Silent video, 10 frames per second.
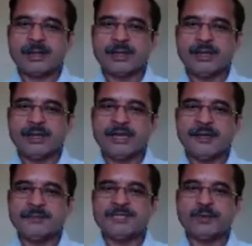from a
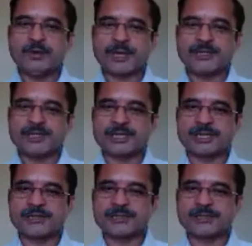specific group of
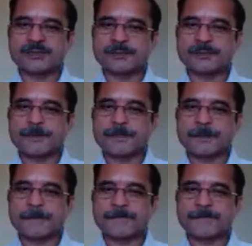muscles. Okay.